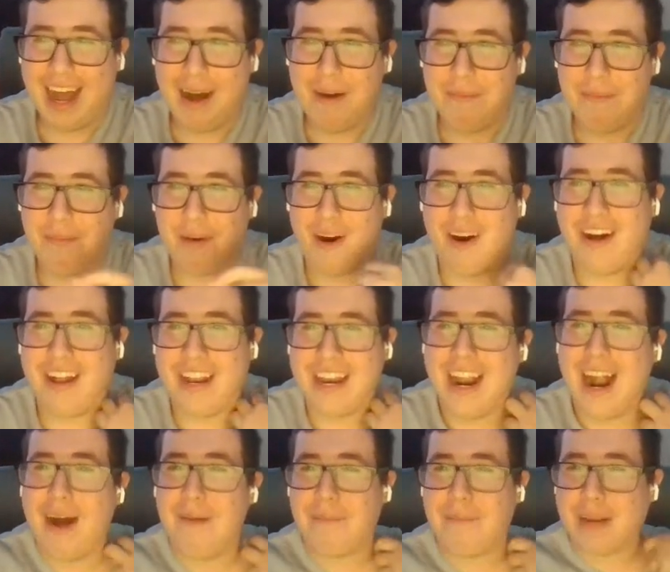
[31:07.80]
I'm pulling
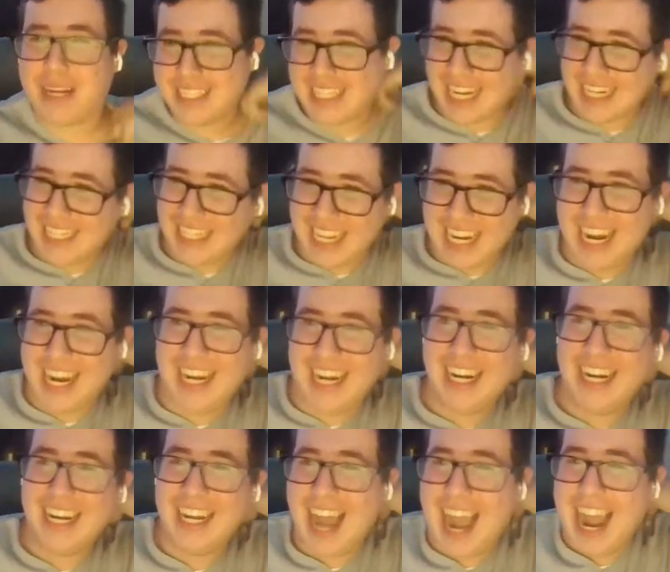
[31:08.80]
it up because I did it. Yeah,
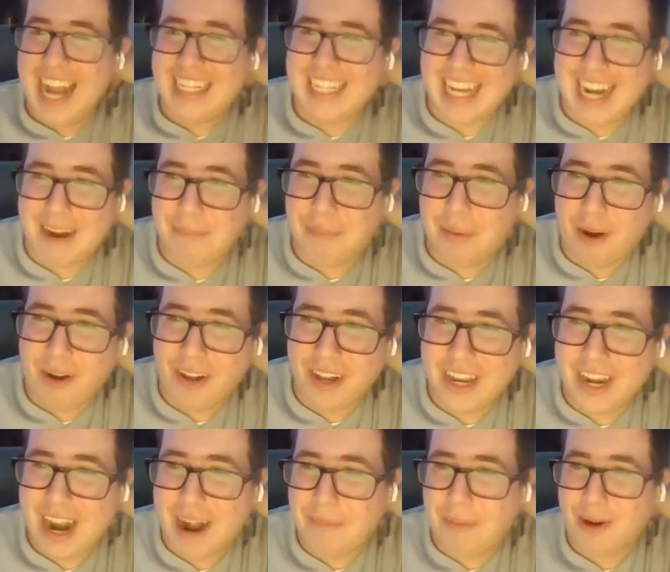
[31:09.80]
I did it. I'm
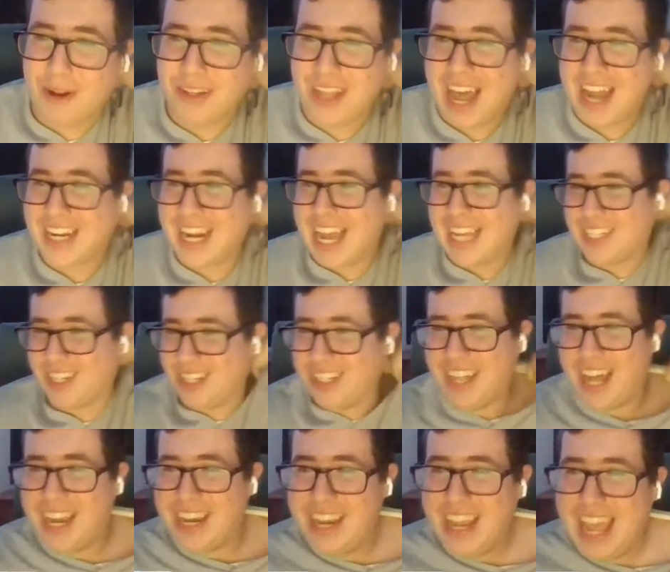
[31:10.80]
pulling it up. Hold on, guys. Hold
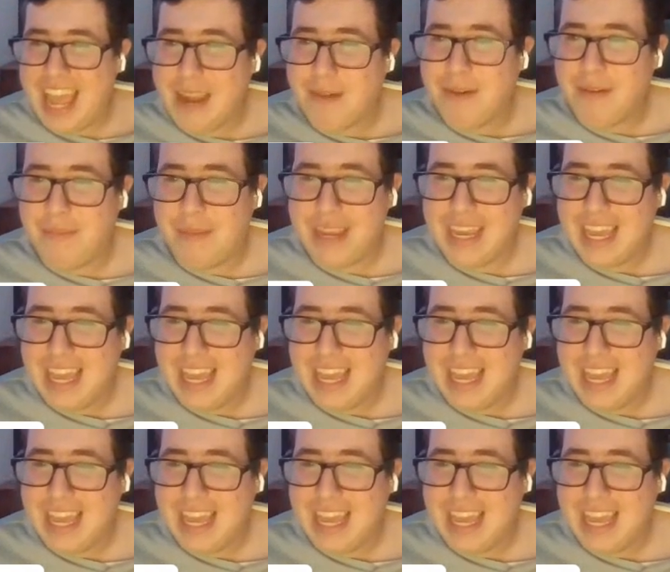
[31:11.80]
on. Hang with me.